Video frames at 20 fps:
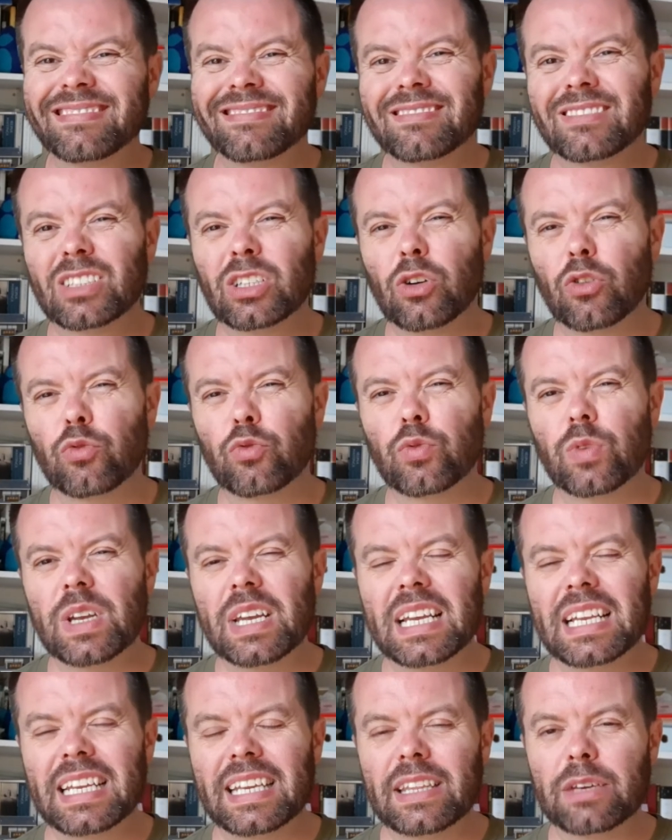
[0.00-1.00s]
Not
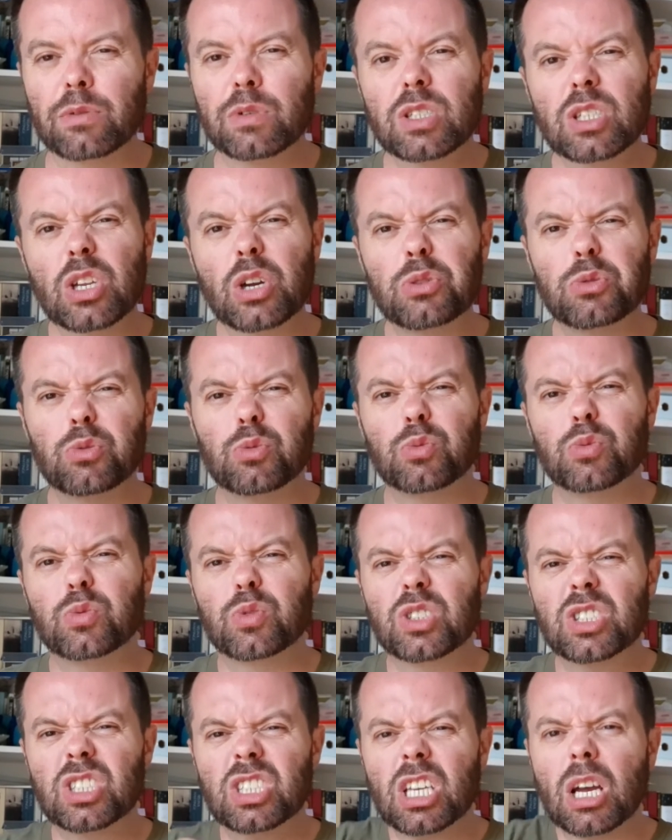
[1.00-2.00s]
really. There was no
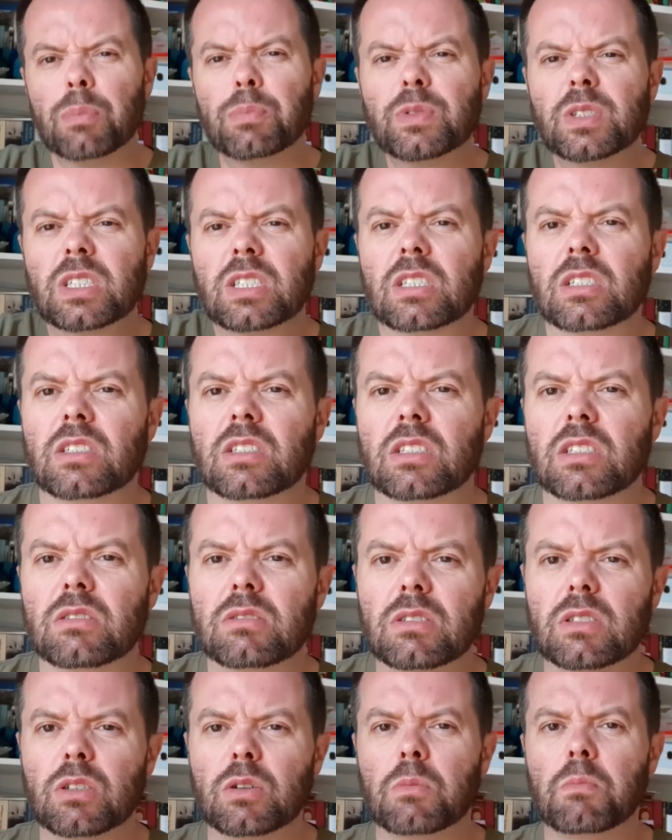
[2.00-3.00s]
substance, there
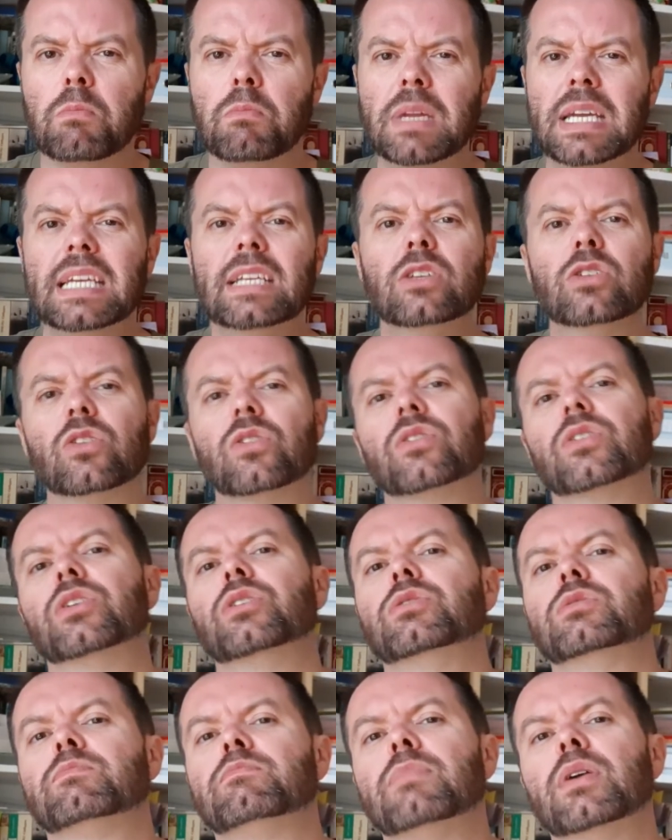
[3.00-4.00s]
was no meat on
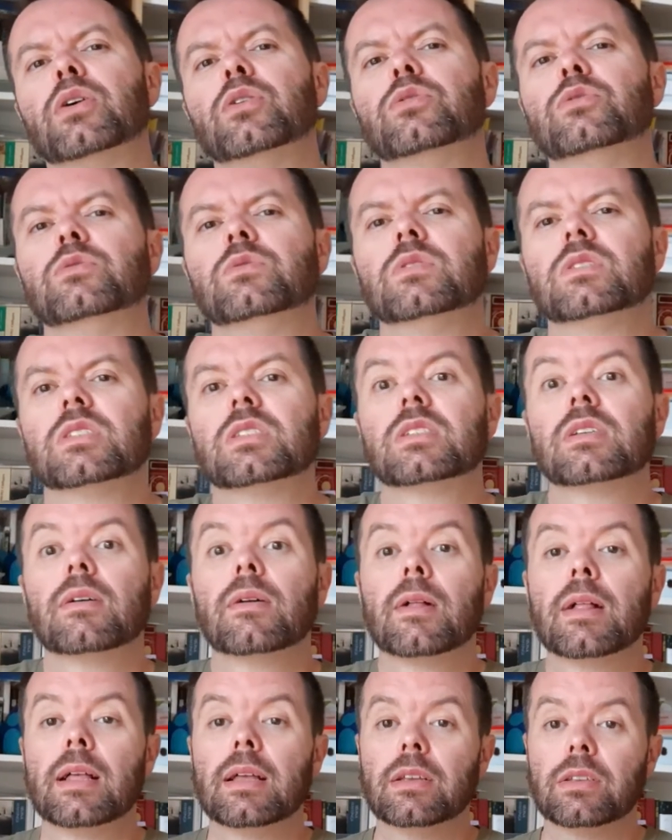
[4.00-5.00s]
those bones.
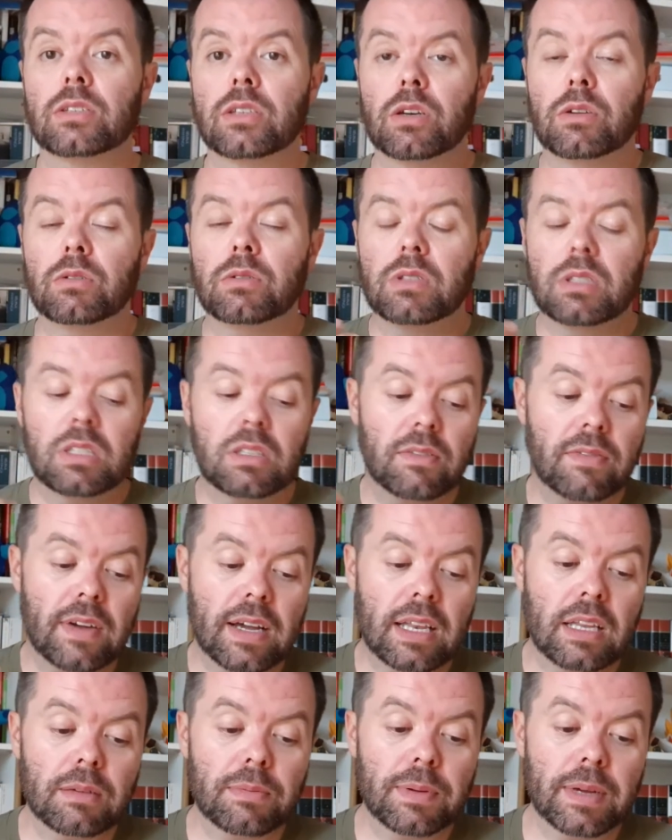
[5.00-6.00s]
So
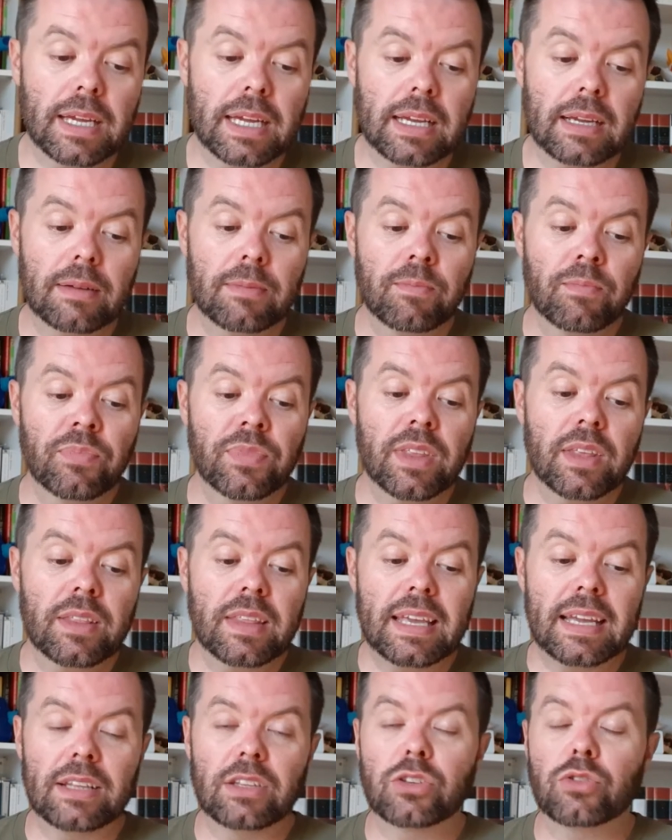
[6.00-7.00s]
developing
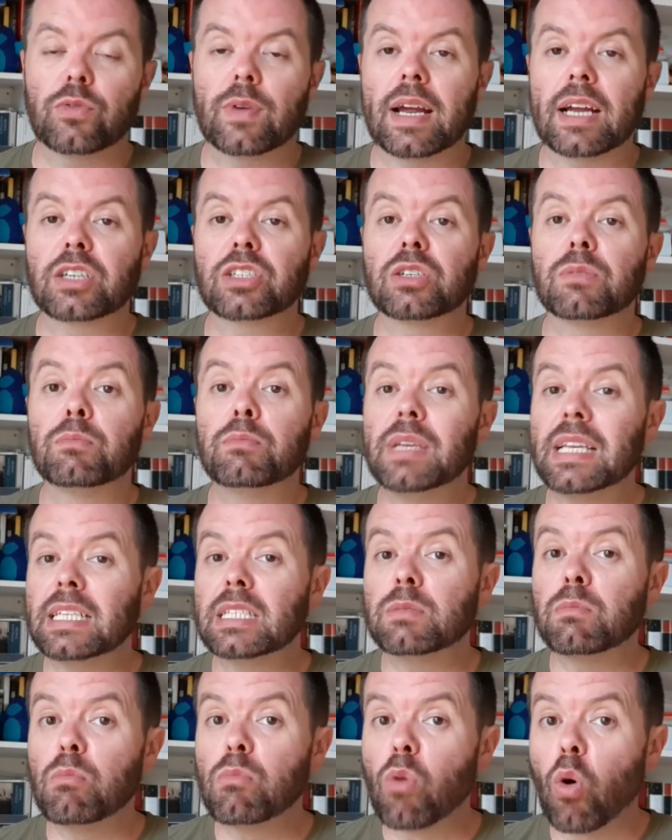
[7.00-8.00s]
the interaction
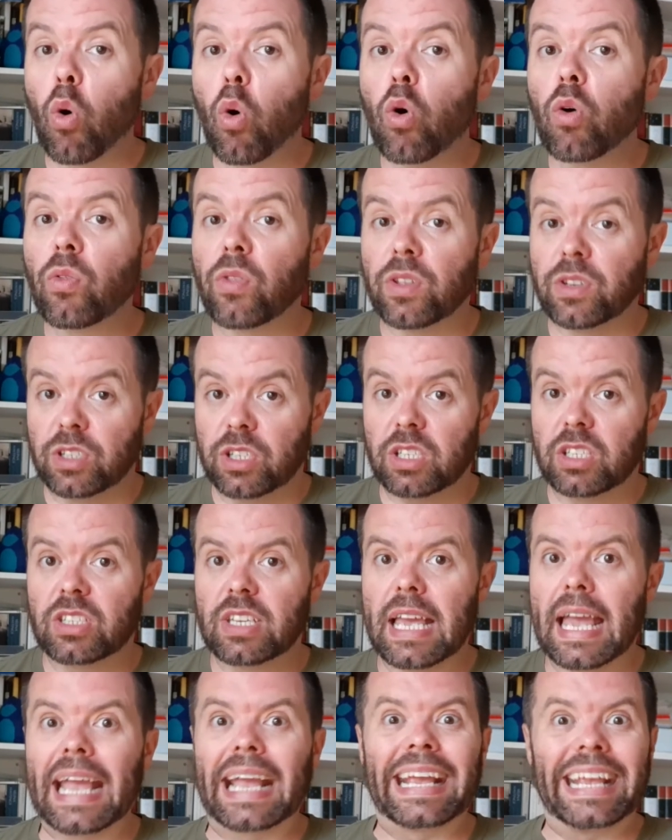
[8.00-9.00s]
means more than just
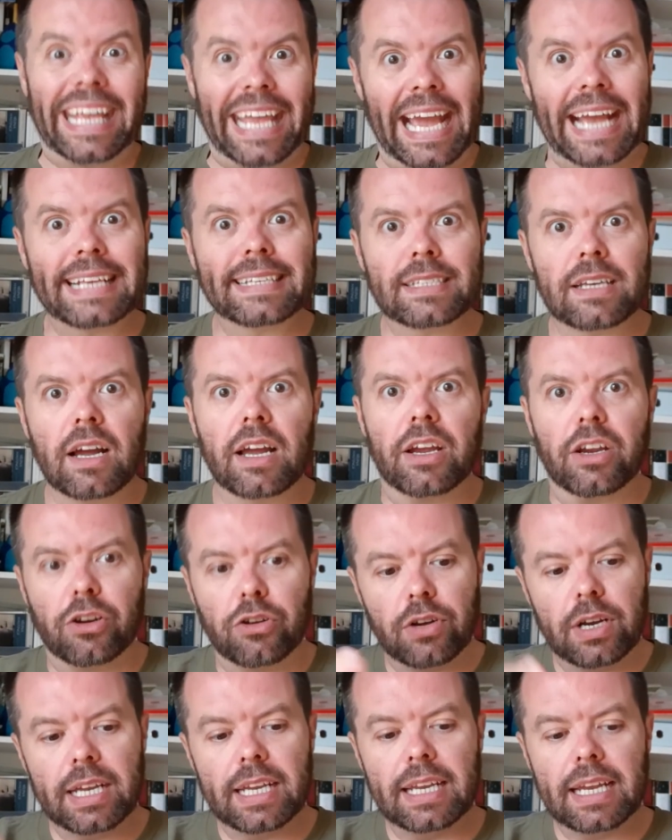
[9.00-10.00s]
saying, yes, I
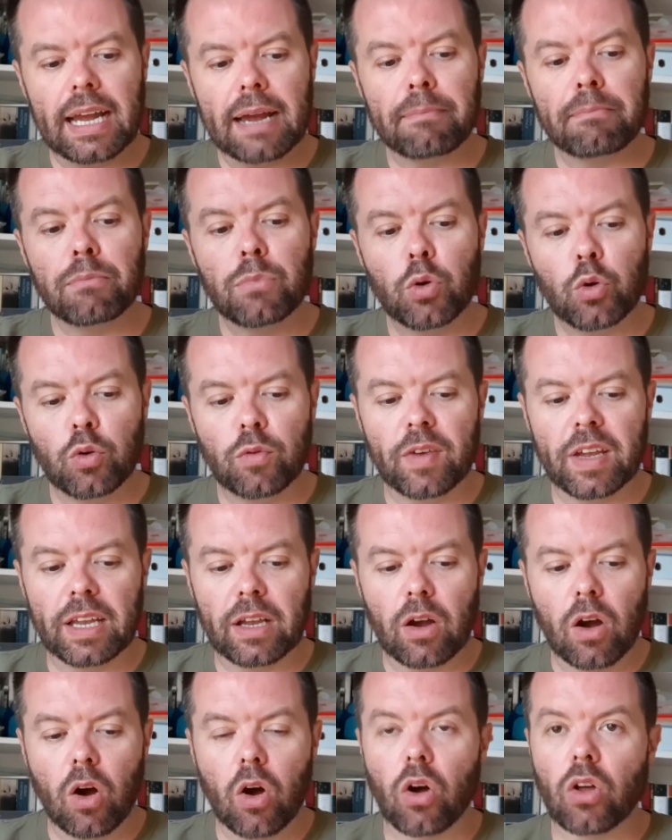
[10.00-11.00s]
agree, and
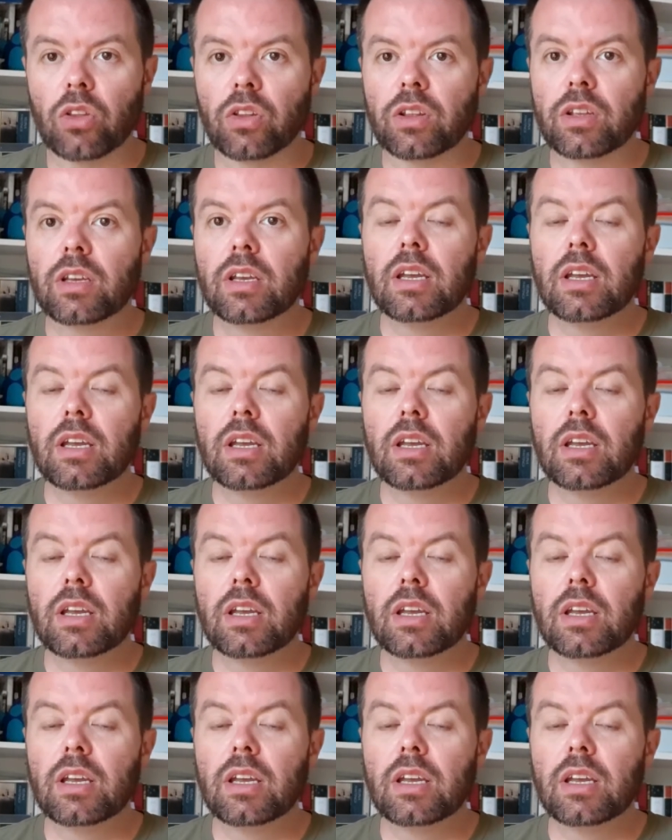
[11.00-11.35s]
moving on.